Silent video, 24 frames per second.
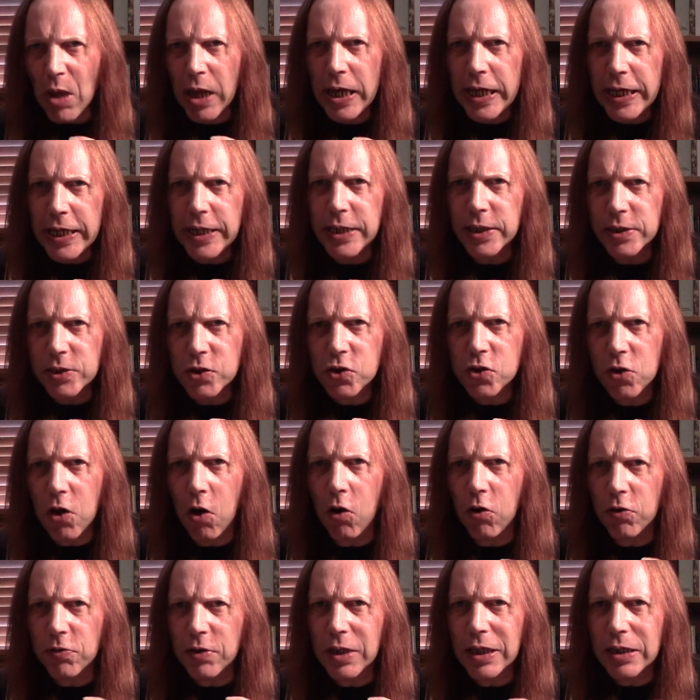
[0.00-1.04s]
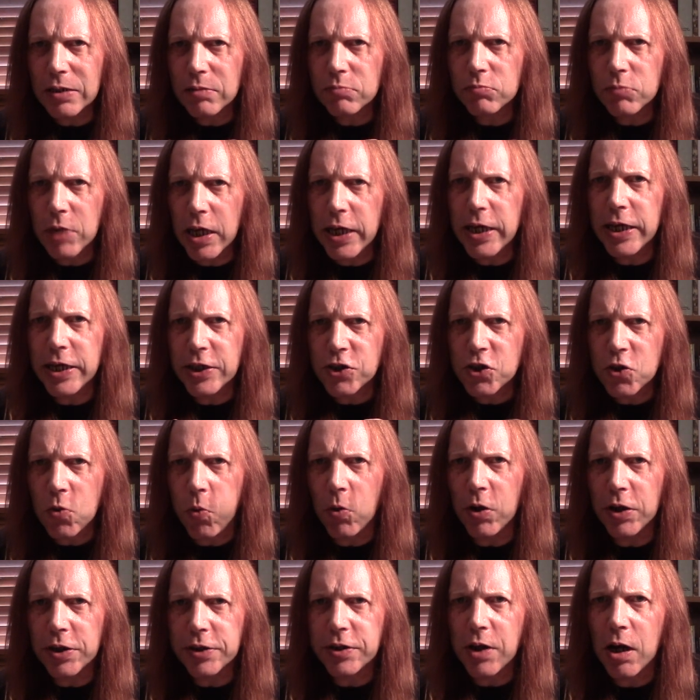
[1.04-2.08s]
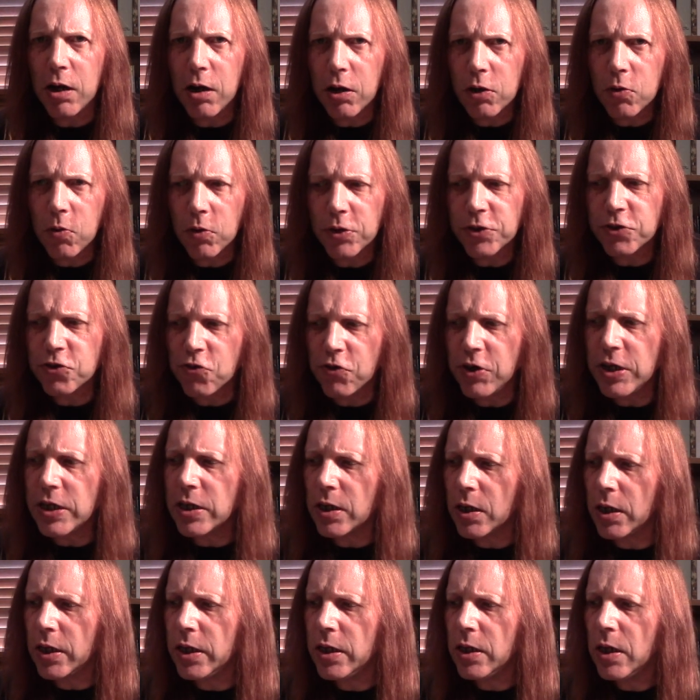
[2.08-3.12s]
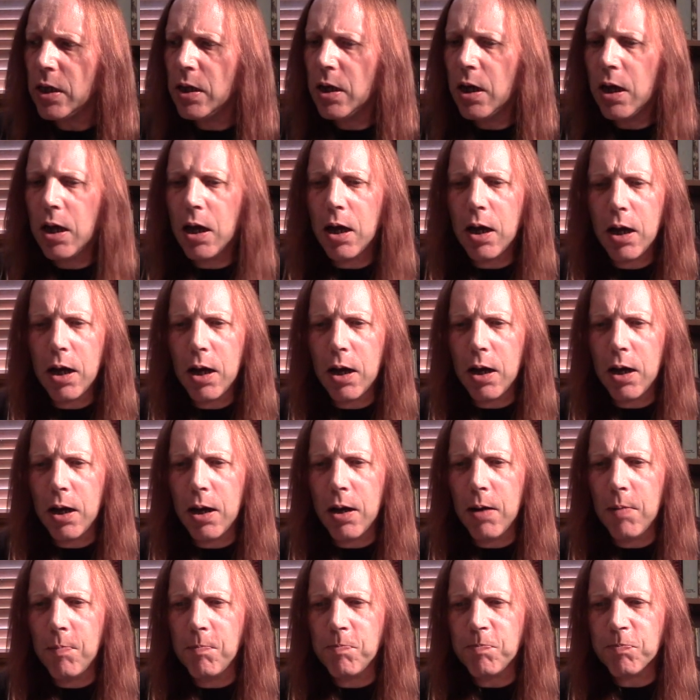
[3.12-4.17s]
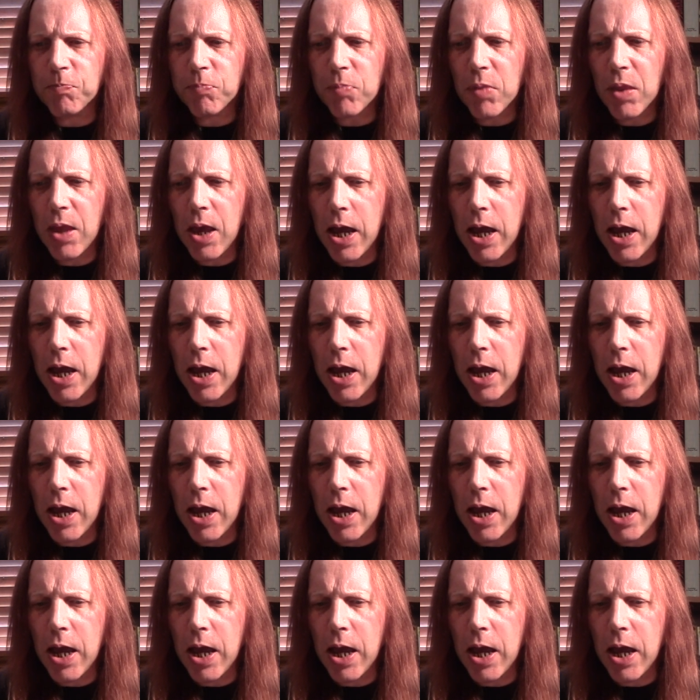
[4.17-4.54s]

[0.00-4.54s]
It is quite dark, quite treacly, and